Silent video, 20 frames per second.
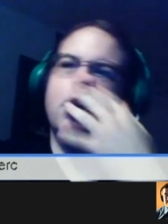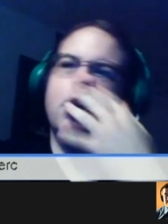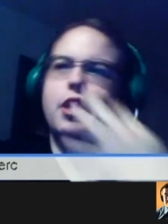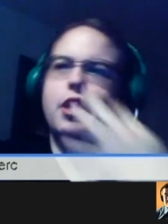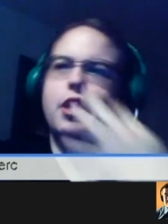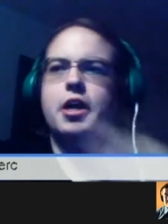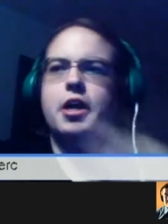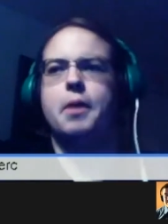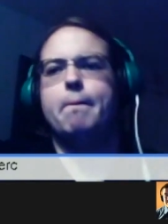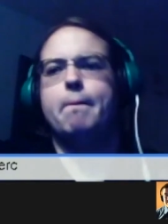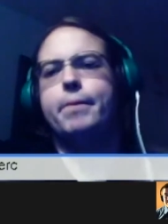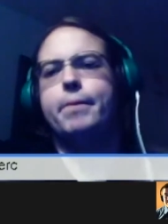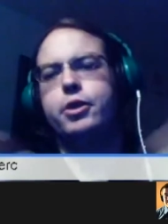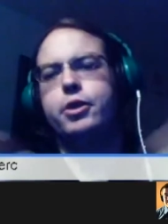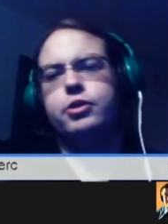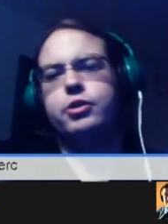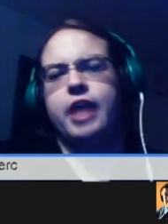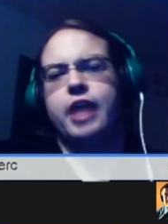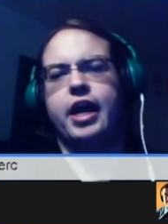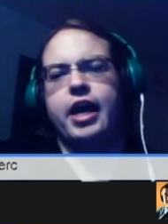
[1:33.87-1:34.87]
to
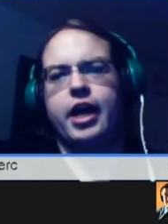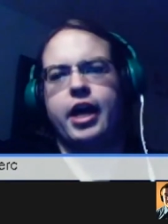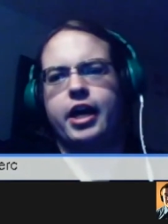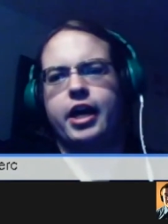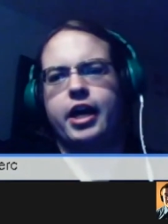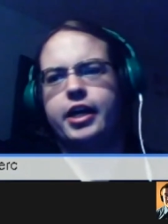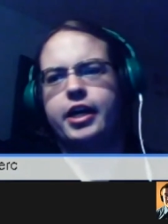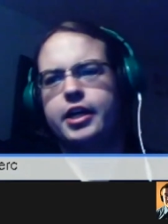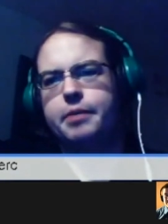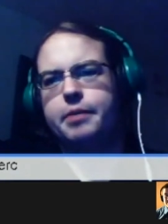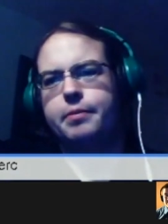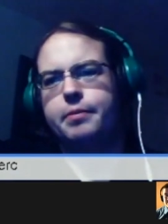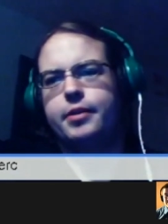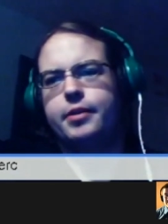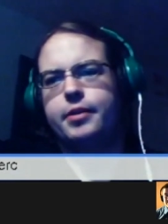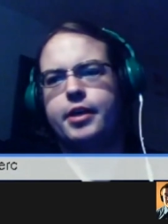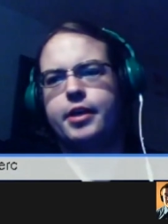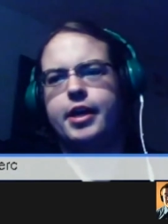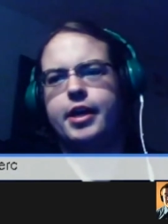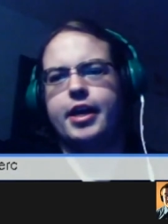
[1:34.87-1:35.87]
build hype
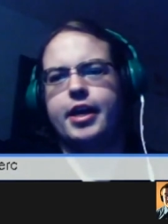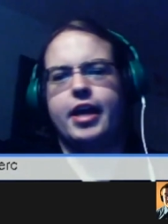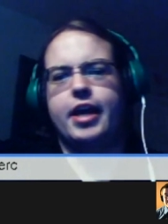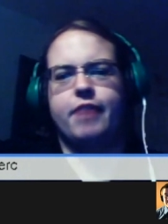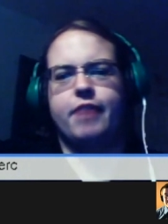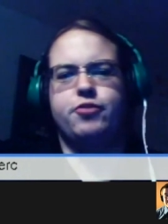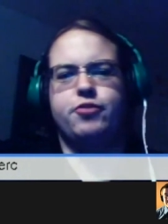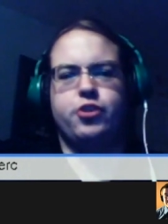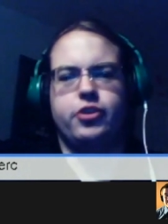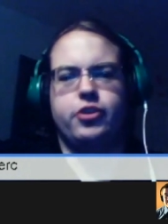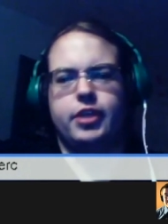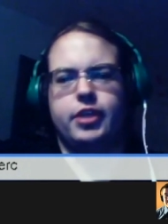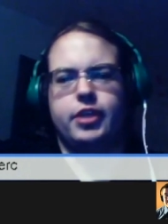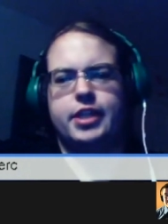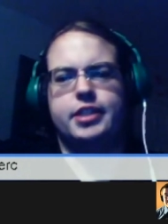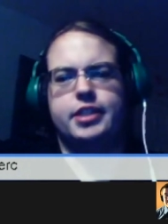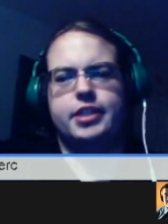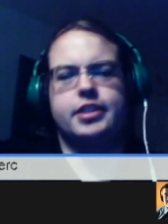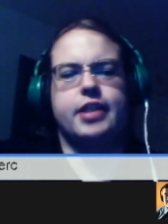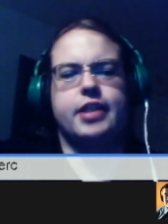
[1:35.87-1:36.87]
and have
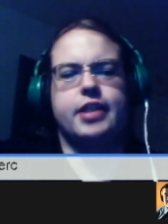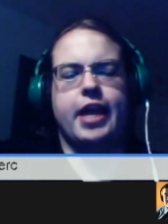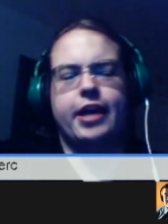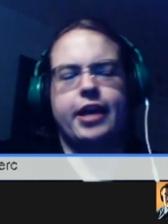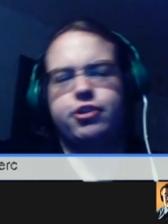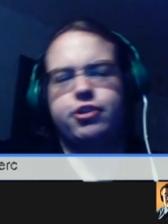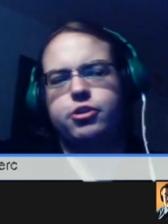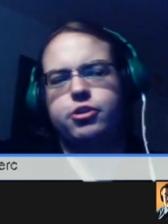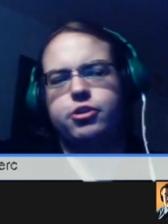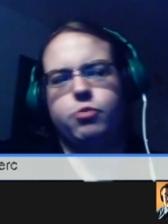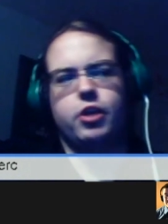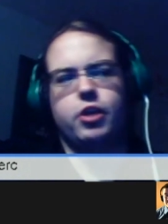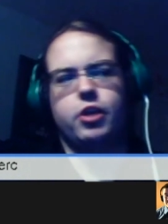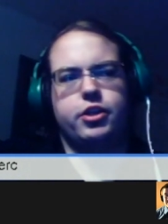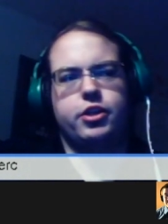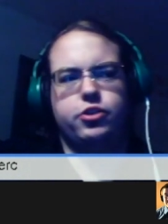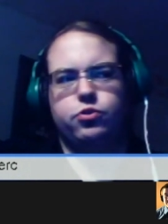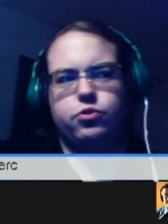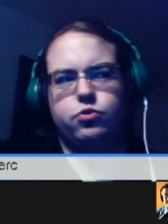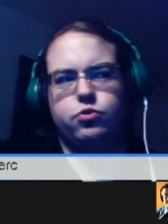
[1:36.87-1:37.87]
journalists actually want
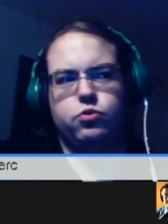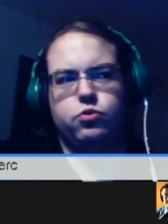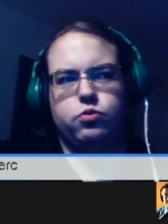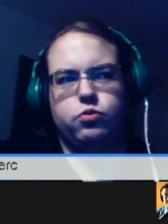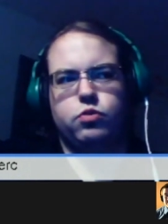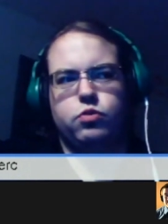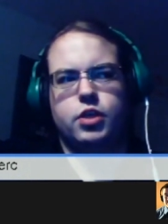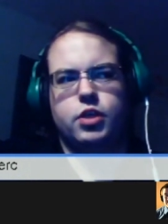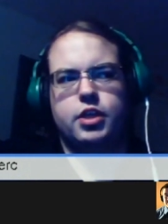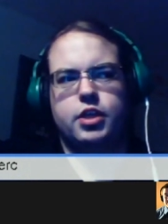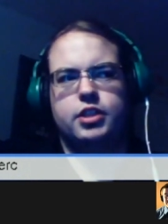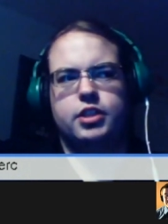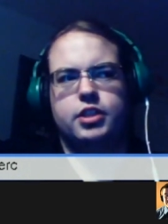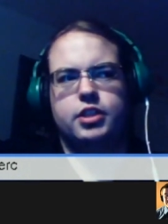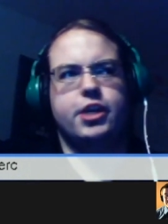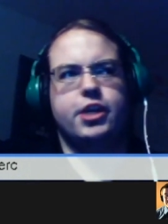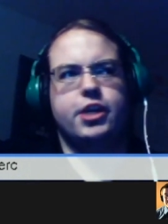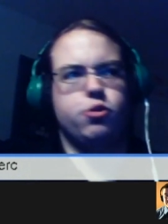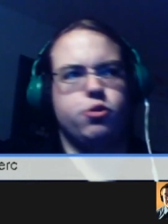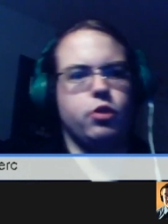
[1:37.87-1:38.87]
to
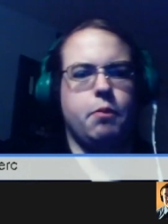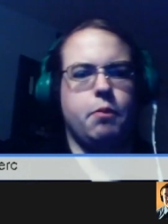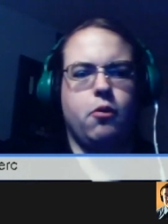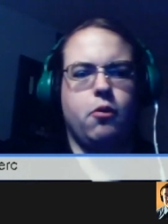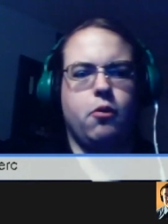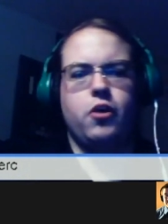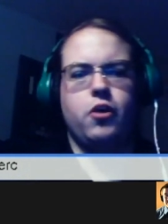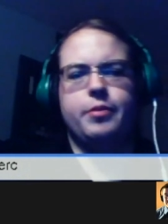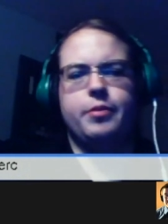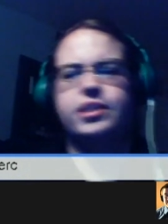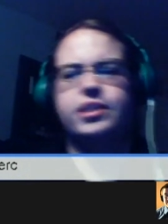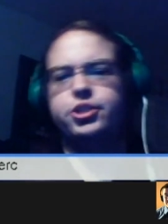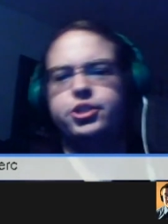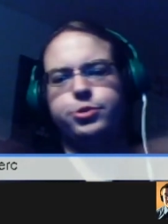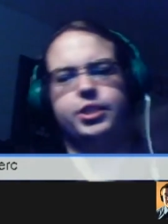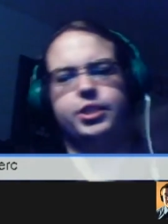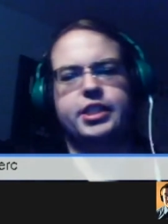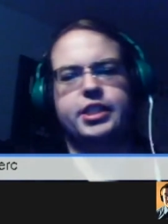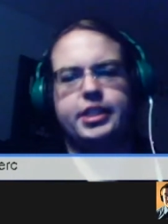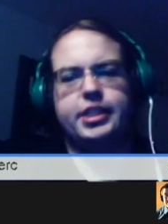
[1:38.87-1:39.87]
schedule appointments to
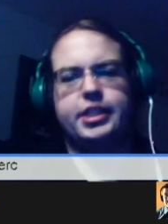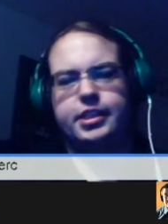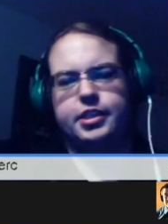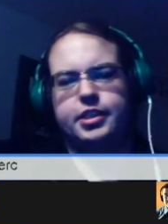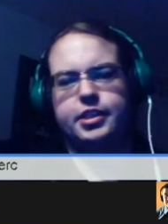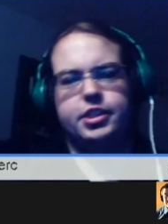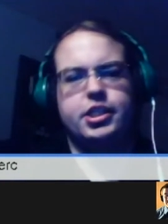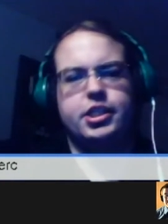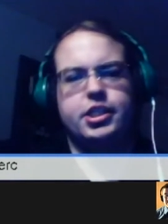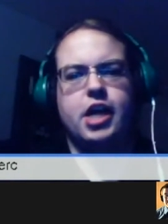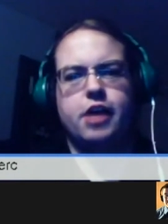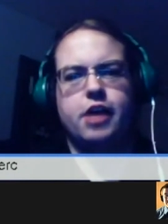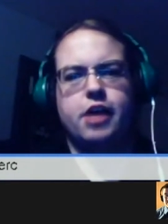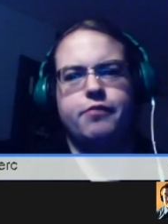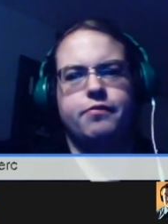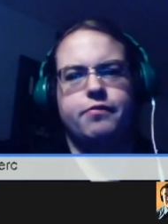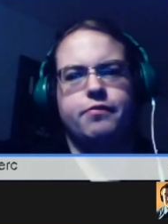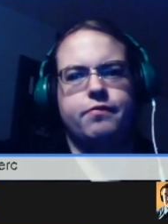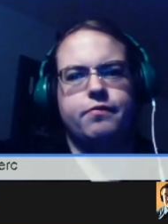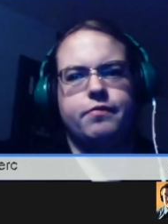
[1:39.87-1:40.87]
see stuff.
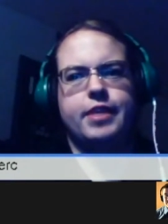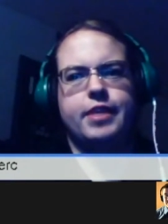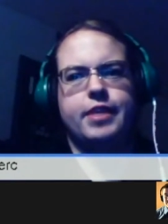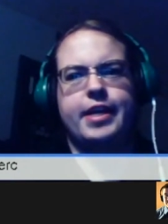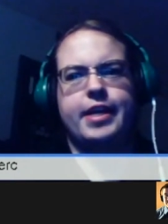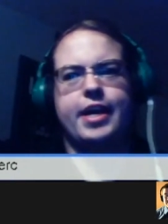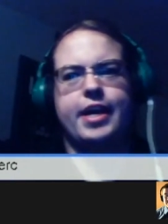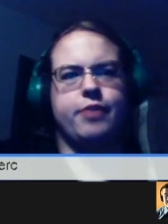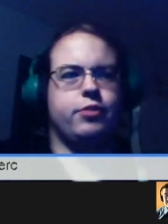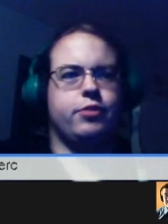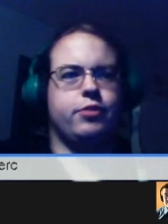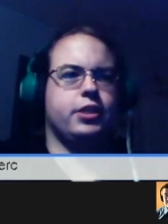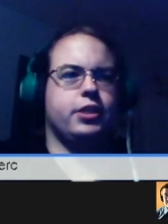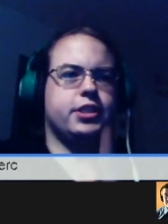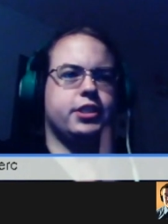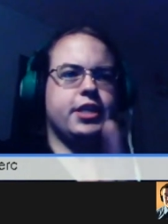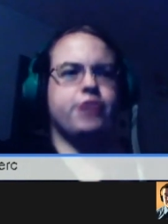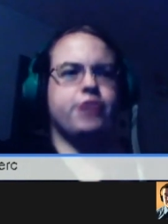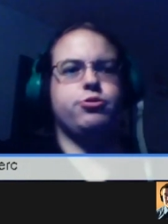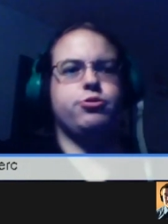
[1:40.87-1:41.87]
They can't really
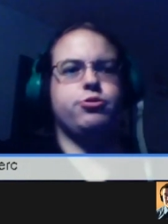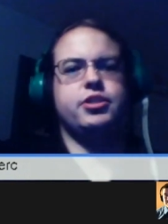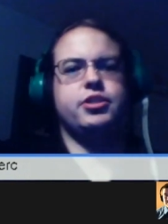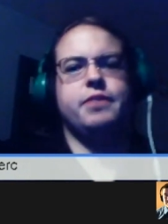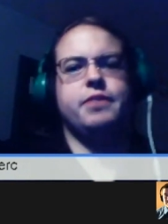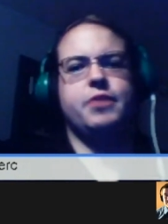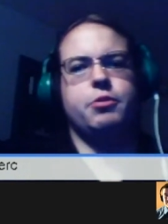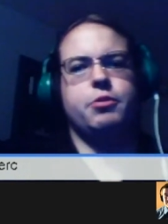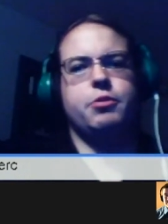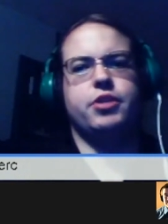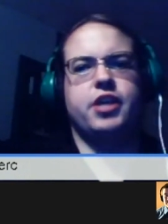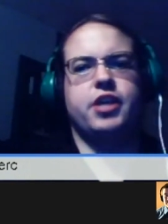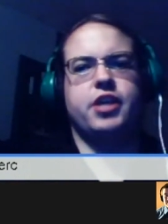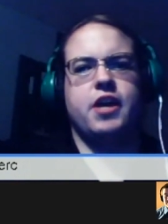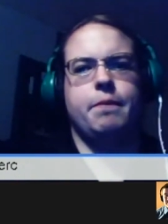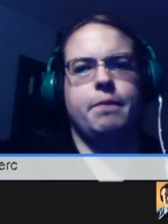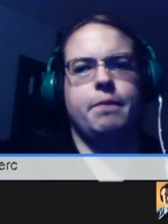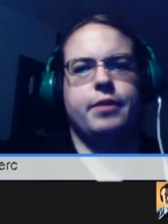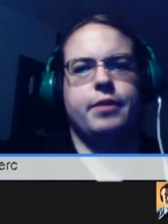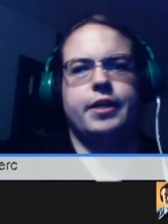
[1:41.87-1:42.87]
schedule something with the
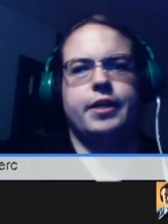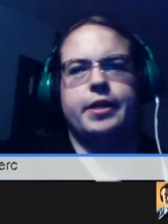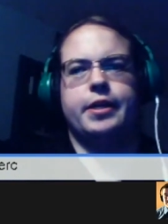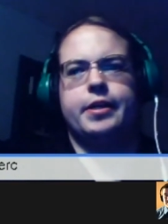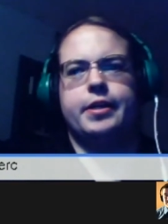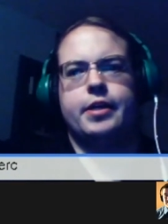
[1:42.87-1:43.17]
company